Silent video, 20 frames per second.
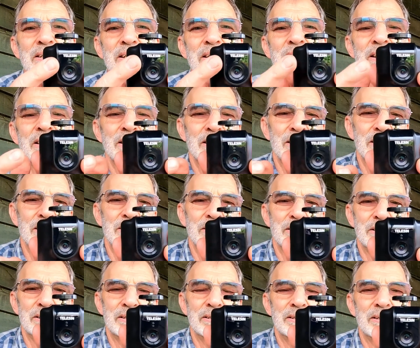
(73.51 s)

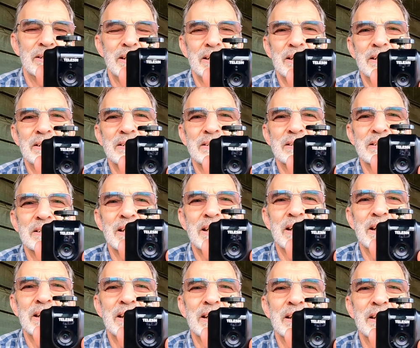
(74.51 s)
and it has
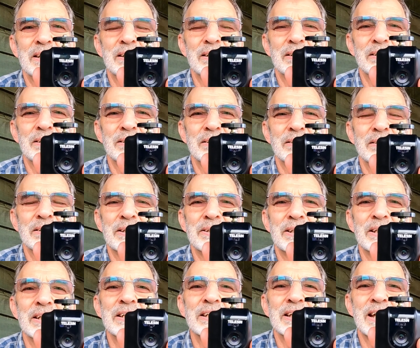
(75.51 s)

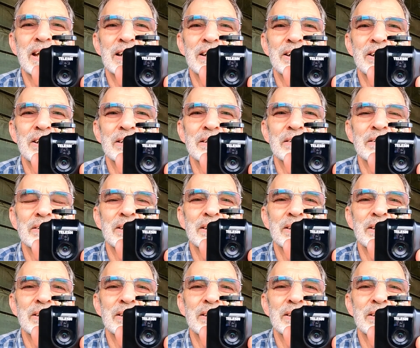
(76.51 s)
another indicator light